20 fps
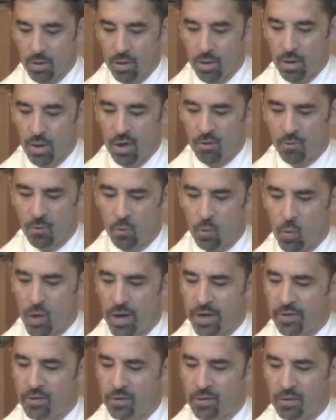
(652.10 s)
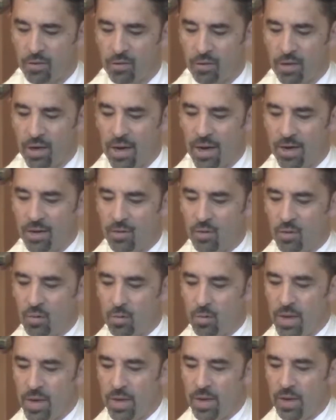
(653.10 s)
of racist and
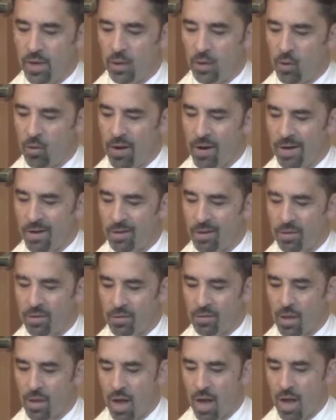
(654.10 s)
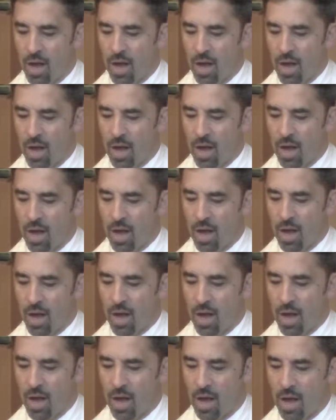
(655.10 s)
anti-Semitic or anti-Islamic acts,
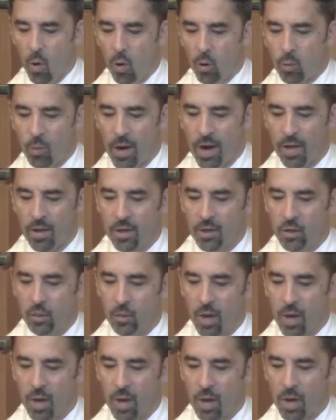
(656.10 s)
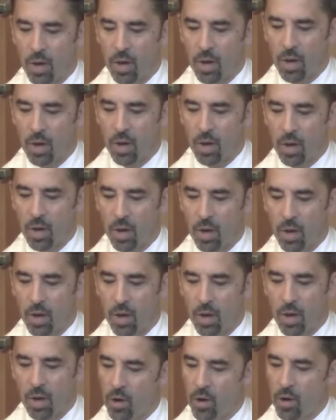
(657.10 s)
or rallies popping in and out of
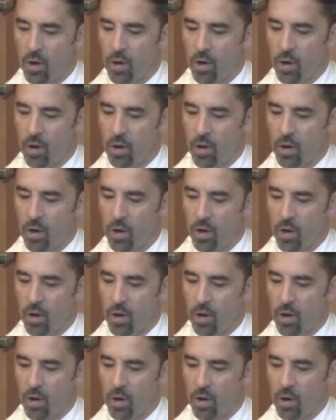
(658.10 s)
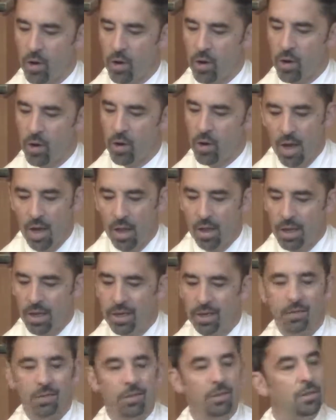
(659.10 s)
breaking news cycles. Let
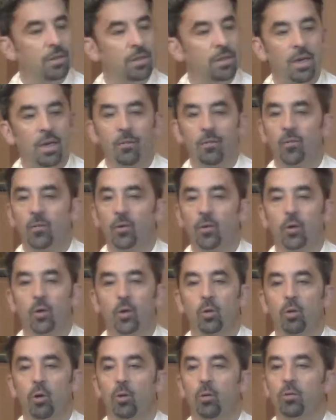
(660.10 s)
us never grow